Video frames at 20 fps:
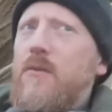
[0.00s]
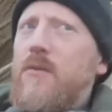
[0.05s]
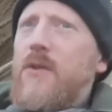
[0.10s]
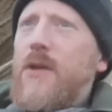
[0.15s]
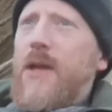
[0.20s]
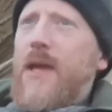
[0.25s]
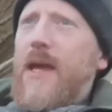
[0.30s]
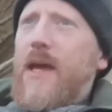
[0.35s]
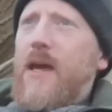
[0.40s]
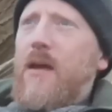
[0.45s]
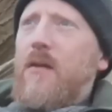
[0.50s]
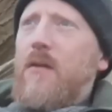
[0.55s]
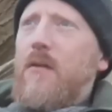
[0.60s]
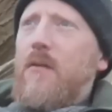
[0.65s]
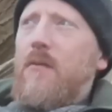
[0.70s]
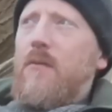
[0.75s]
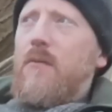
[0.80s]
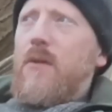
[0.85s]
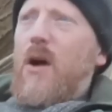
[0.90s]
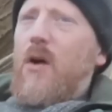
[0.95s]
to get
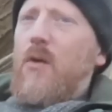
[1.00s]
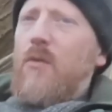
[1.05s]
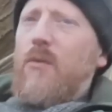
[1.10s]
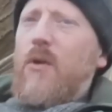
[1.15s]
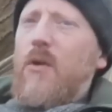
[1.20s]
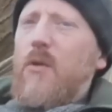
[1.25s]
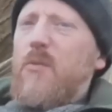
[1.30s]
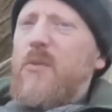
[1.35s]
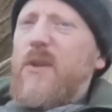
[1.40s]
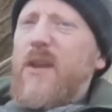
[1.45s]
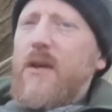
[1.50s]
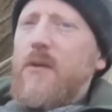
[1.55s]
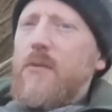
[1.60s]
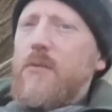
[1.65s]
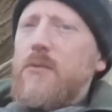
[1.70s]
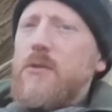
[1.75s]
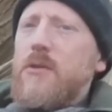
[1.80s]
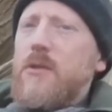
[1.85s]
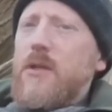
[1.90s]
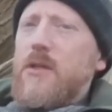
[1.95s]
no real
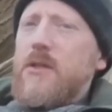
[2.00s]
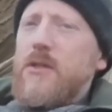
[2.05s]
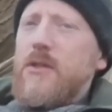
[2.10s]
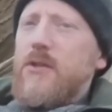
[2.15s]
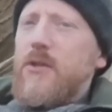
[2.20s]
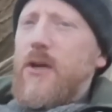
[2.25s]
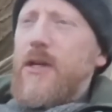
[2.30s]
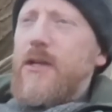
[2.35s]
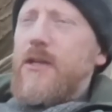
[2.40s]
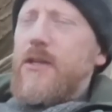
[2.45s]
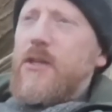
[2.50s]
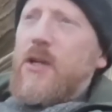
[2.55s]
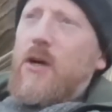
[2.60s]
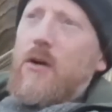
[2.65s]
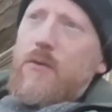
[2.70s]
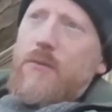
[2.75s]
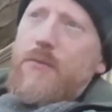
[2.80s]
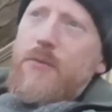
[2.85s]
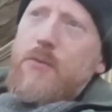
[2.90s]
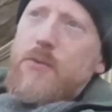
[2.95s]
deals, because traders
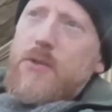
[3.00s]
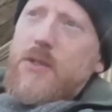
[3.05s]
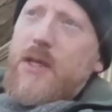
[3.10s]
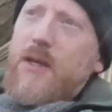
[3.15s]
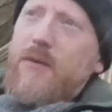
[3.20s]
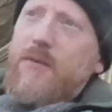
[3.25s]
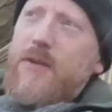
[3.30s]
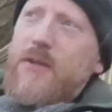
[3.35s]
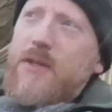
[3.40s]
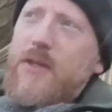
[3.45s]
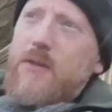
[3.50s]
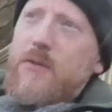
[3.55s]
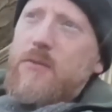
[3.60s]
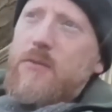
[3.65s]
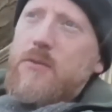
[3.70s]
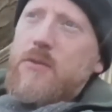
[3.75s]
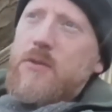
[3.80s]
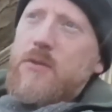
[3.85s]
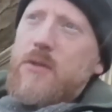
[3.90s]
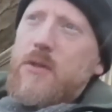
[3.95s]
can't afford to give you
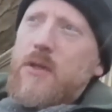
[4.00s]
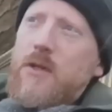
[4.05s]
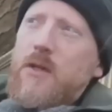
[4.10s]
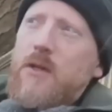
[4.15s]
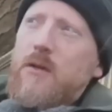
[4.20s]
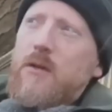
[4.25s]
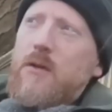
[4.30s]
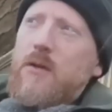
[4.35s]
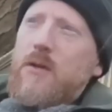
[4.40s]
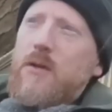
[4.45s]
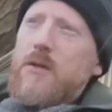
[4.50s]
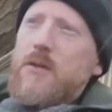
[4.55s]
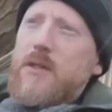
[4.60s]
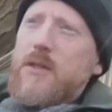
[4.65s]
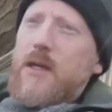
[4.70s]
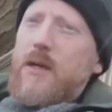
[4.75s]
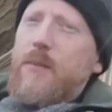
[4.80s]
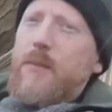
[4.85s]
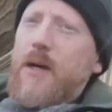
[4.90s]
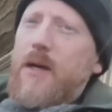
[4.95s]
deals because
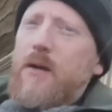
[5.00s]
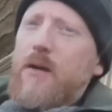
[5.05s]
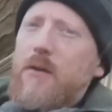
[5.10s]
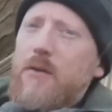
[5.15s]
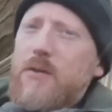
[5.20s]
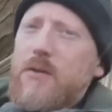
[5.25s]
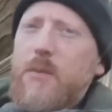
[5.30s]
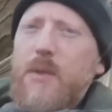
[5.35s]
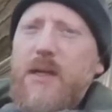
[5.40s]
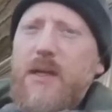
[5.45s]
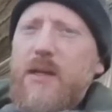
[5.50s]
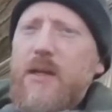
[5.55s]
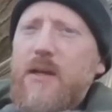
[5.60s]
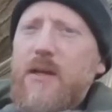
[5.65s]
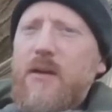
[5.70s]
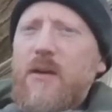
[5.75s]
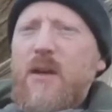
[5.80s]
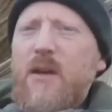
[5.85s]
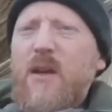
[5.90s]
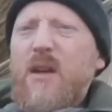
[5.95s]
they're paying a lot to be there.